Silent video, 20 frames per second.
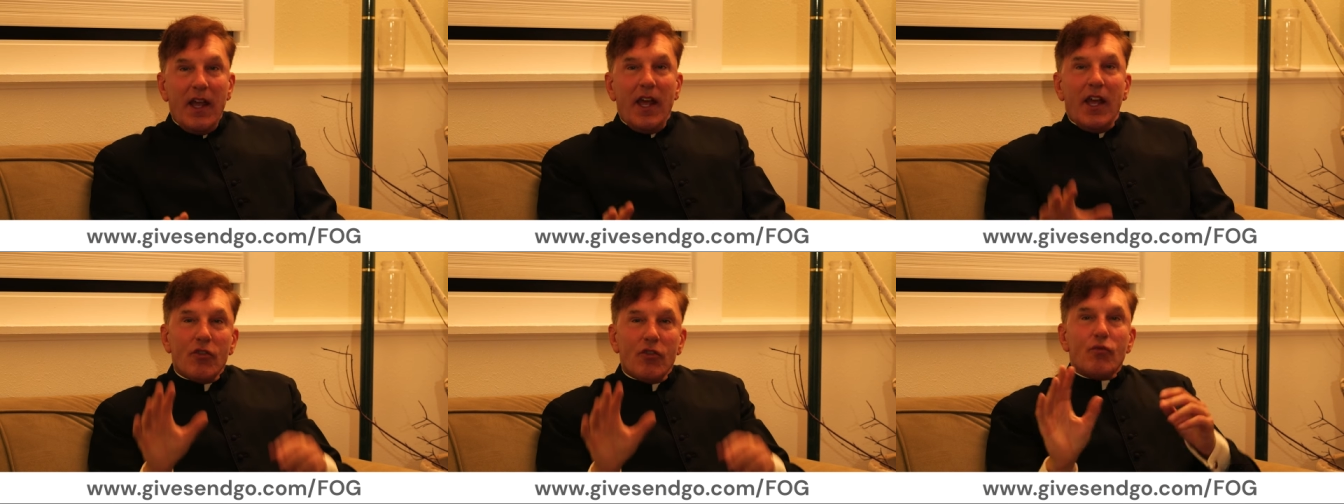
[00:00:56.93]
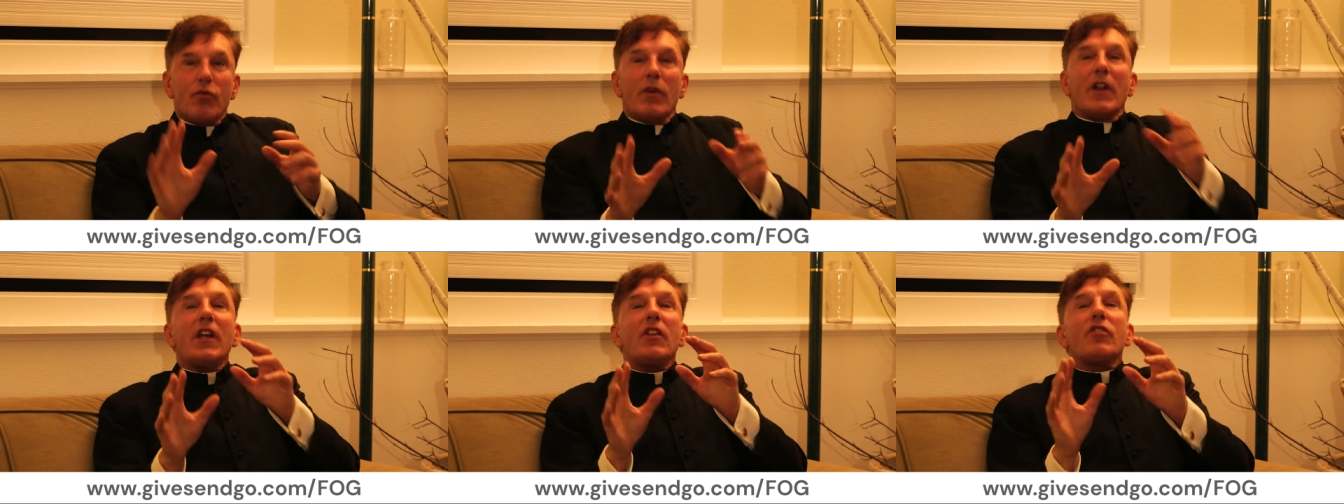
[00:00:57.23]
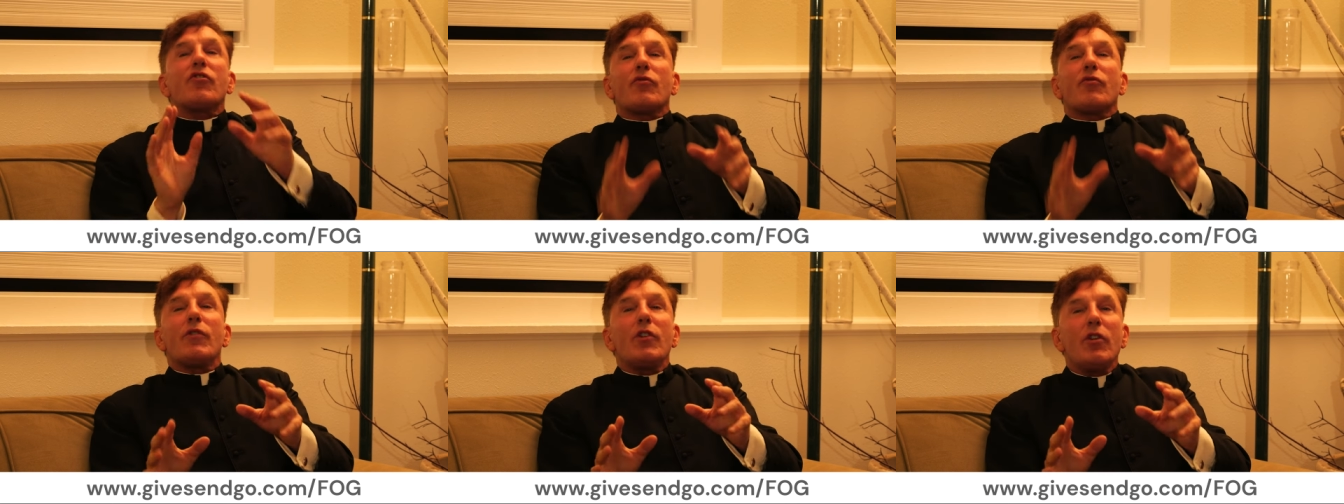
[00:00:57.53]
and
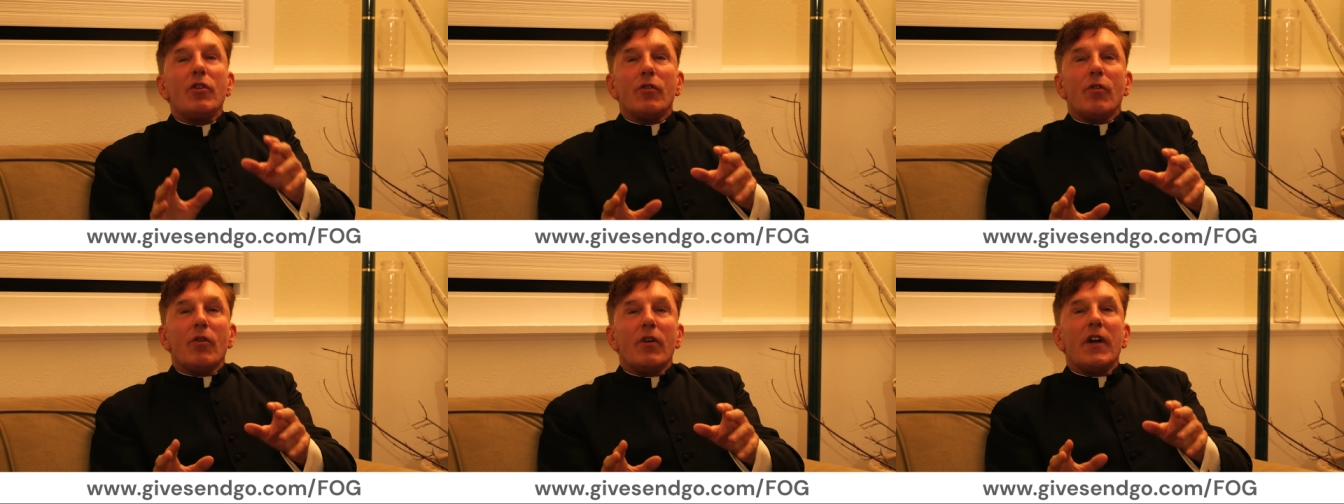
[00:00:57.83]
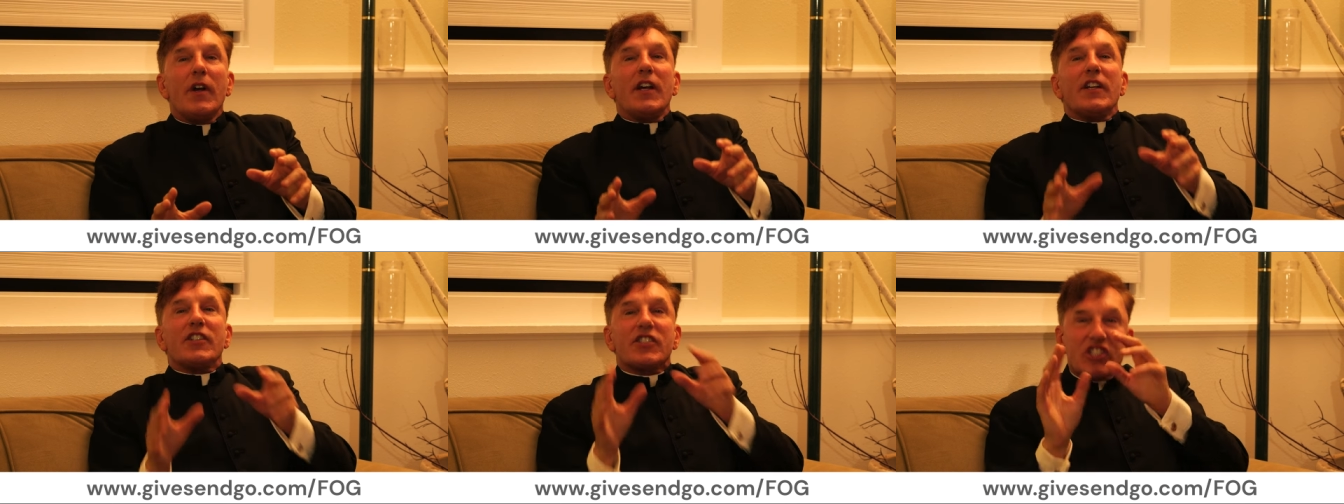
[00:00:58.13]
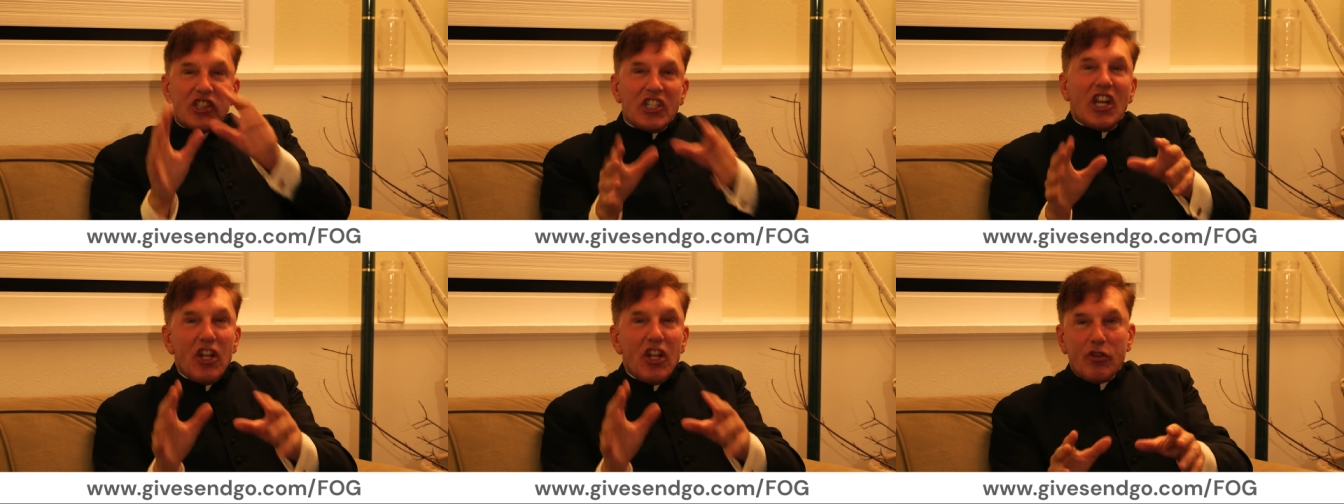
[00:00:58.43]
read through,
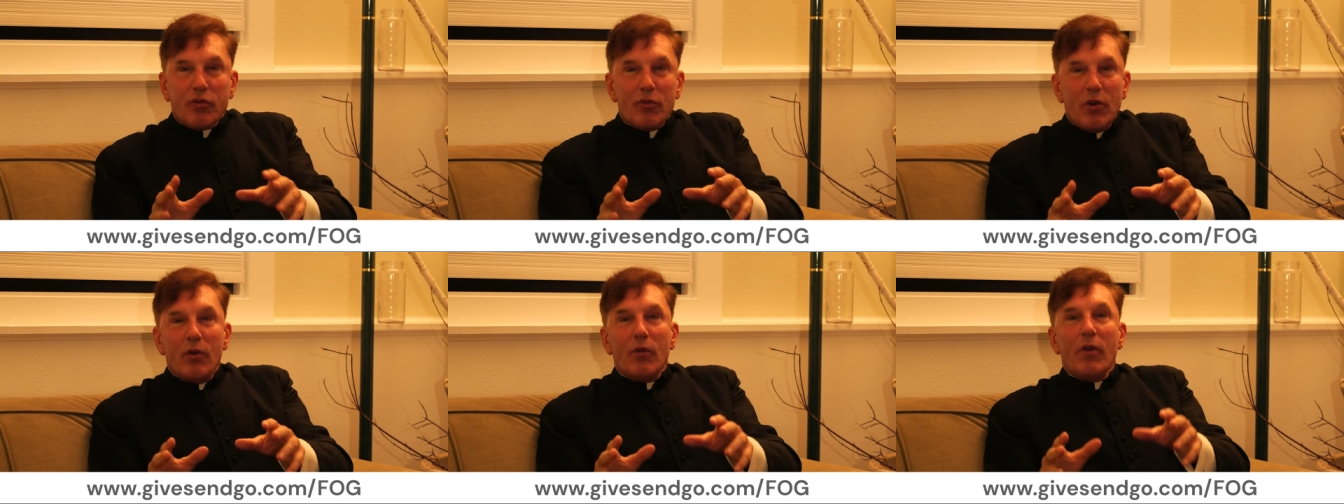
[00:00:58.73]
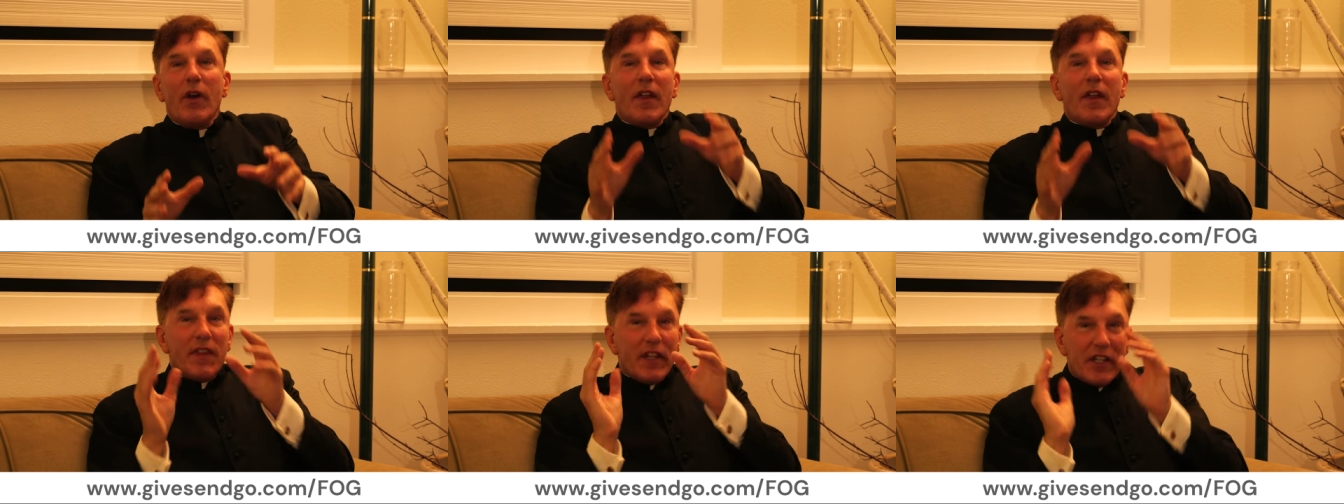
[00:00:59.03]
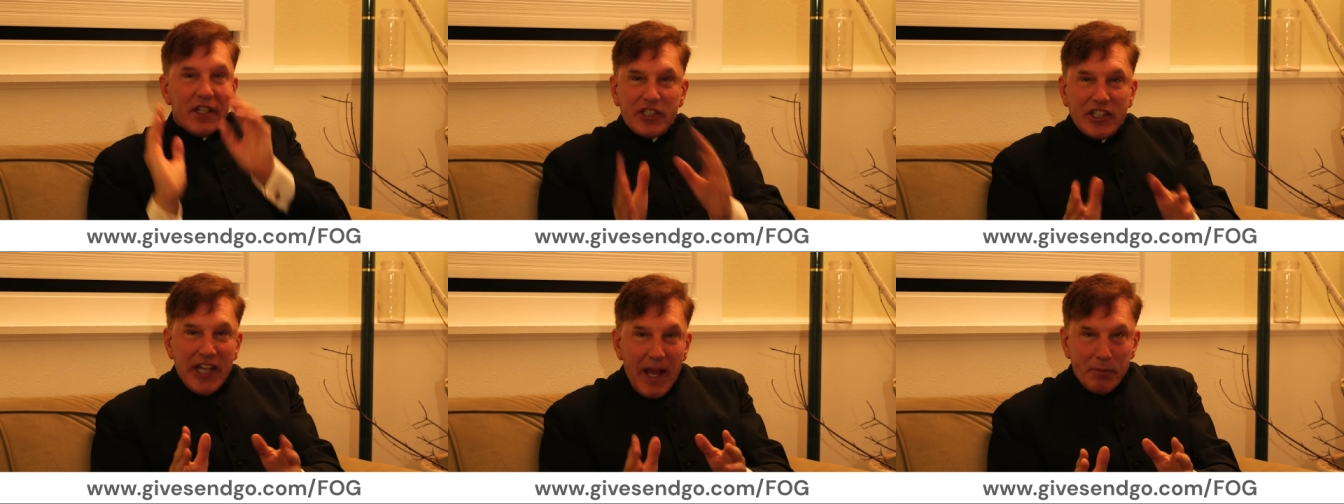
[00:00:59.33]
see through the
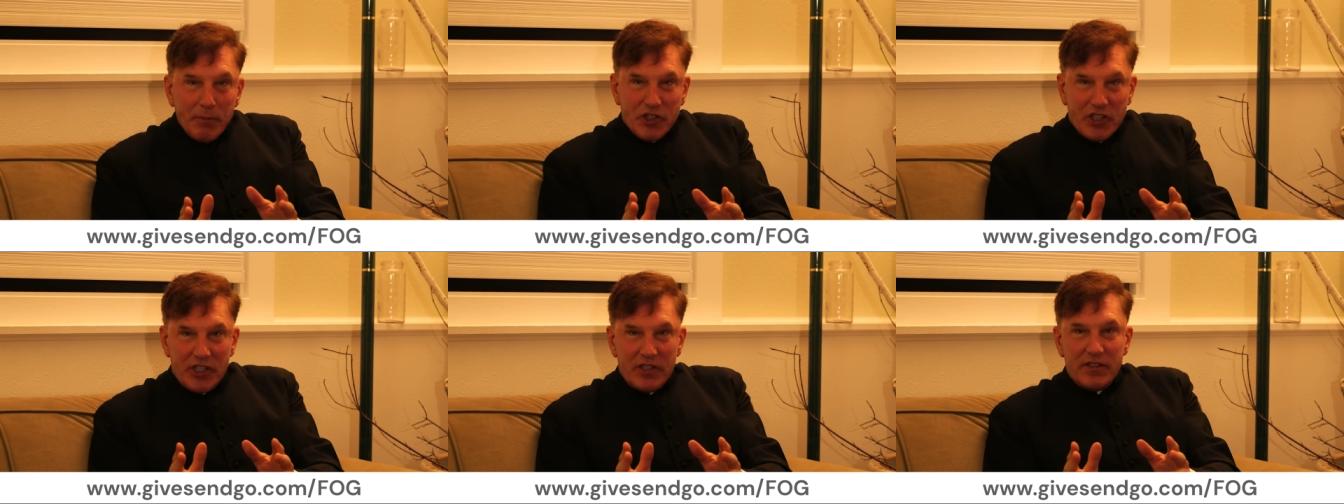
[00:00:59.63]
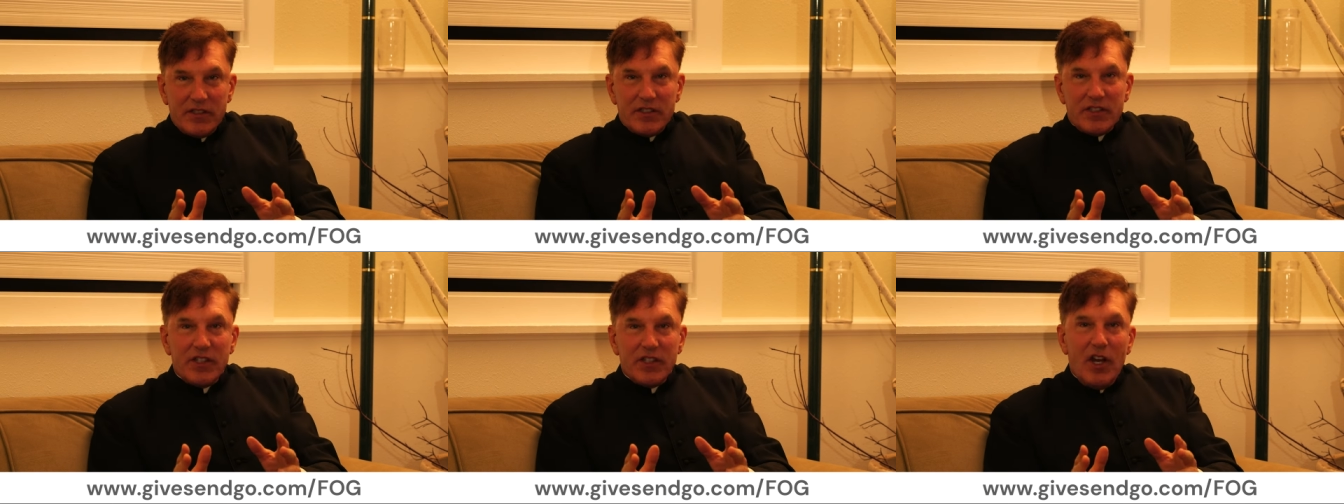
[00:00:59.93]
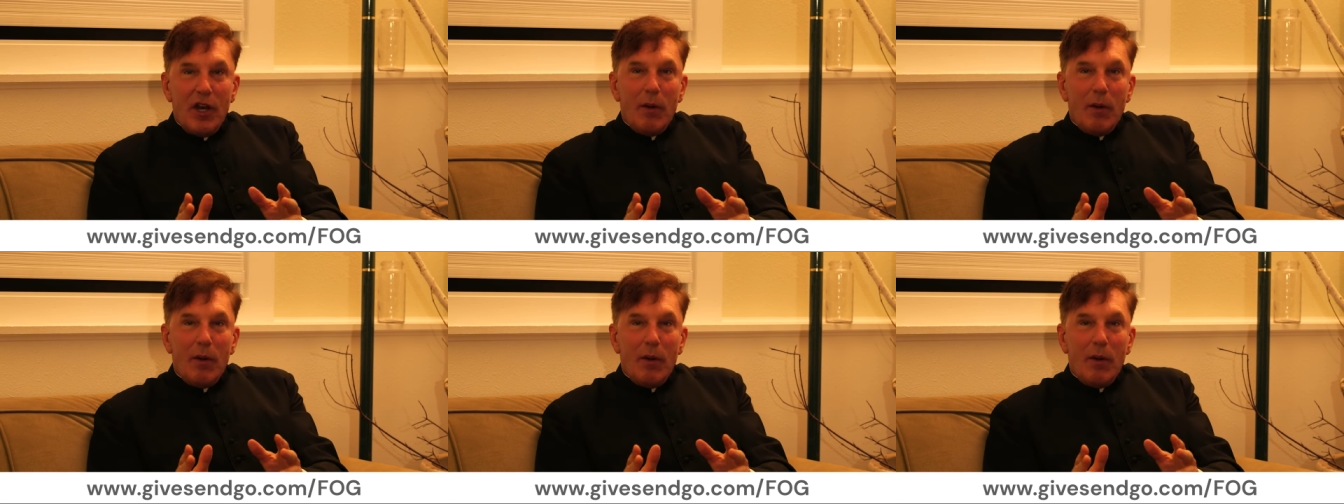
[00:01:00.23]
deceptions